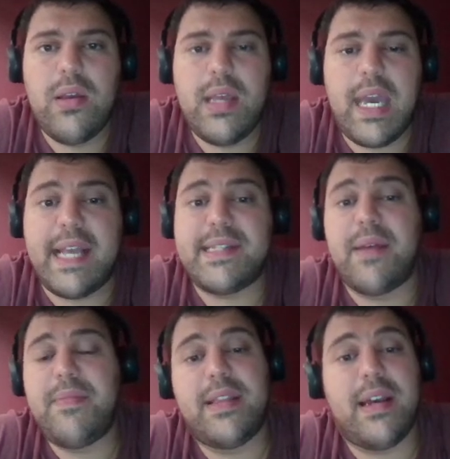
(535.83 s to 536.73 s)
Hey,
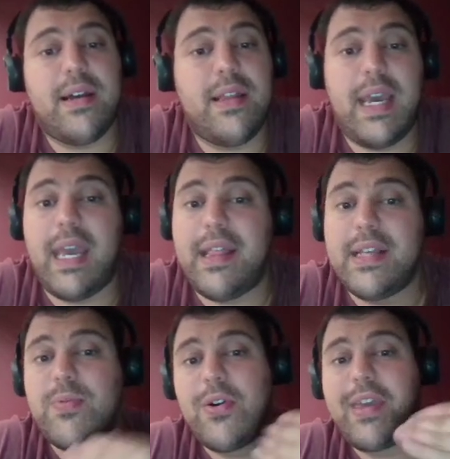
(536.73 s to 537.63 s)

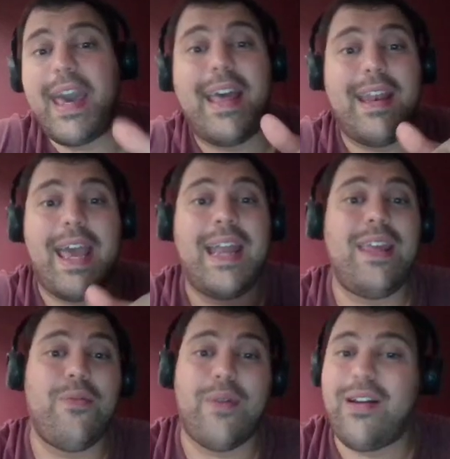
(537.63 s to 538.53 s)
this won't get
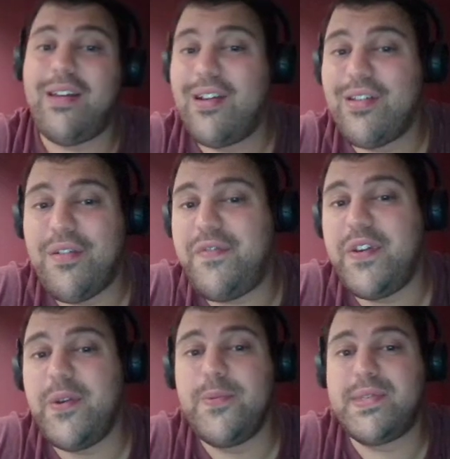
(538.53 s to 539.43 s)
anywhere near the
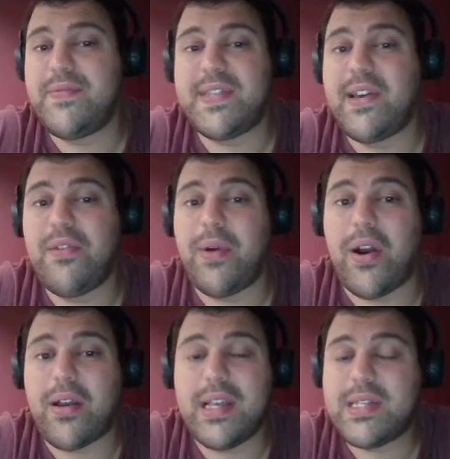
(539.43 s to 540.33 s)
views of South
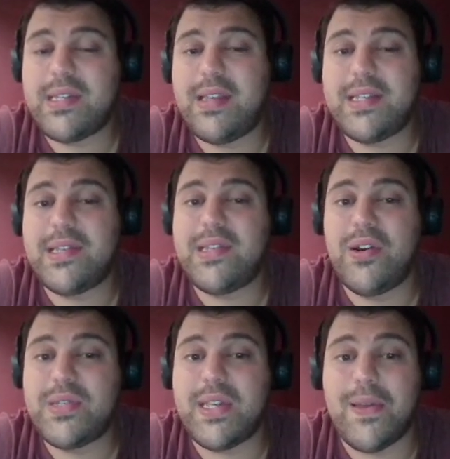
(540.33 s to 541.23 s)
Park. This is
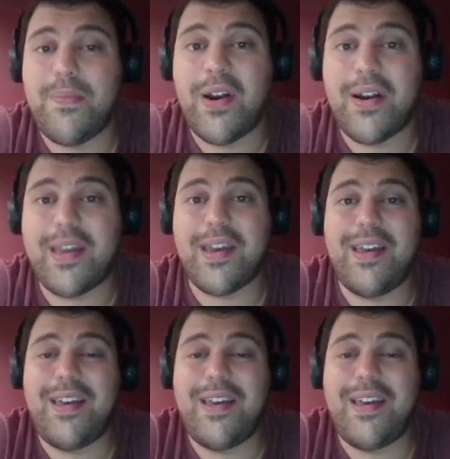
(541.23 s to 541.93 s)
no South Park.